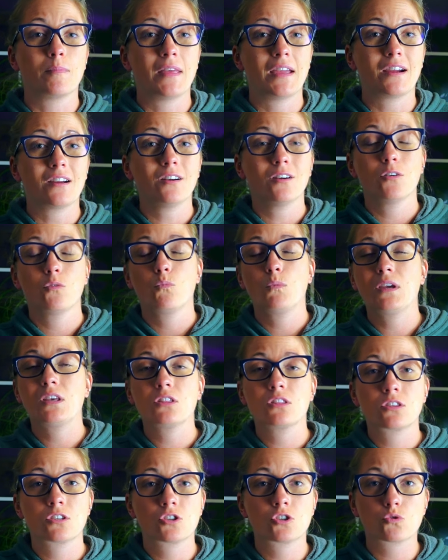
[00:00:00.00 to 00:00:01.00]
there, we
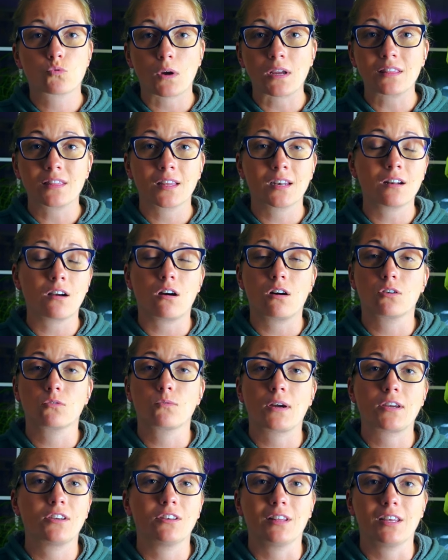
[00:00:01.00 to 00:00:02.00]
can strengthen our
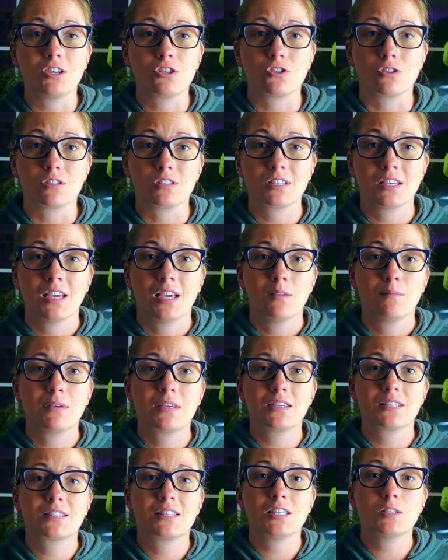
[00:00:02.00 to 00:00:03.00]
regulations,
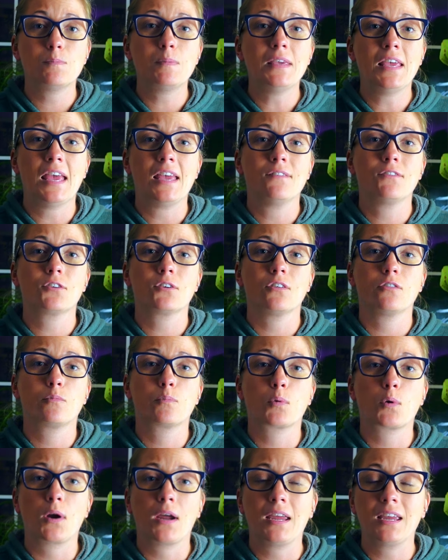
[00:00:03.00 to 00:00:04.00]
because this behavior of
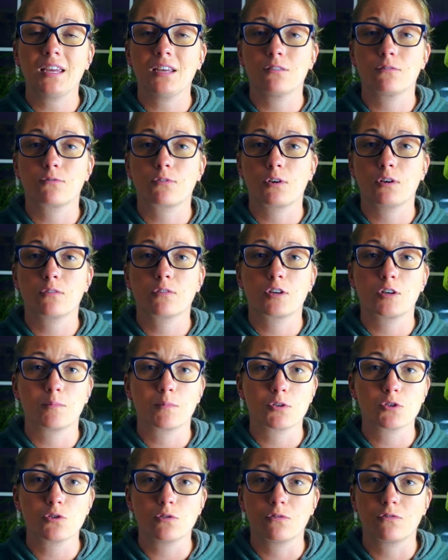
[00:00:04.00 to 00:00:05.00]
preying in front of
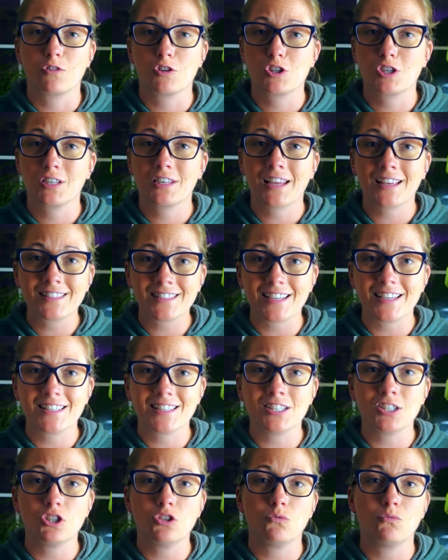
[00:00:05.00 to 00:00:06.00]
commercial fishing nets
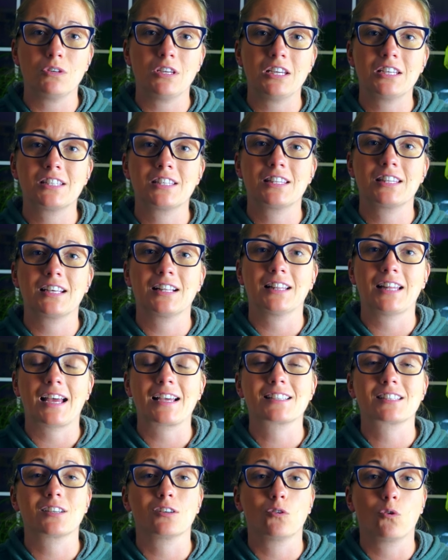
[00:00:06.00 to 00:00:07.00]
isn't unique to the
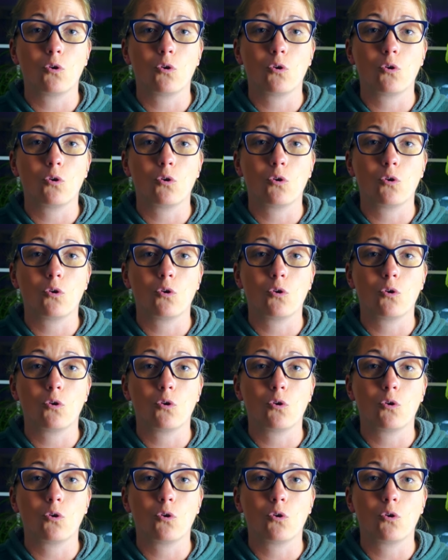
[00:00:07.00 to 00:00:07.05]
Alaskan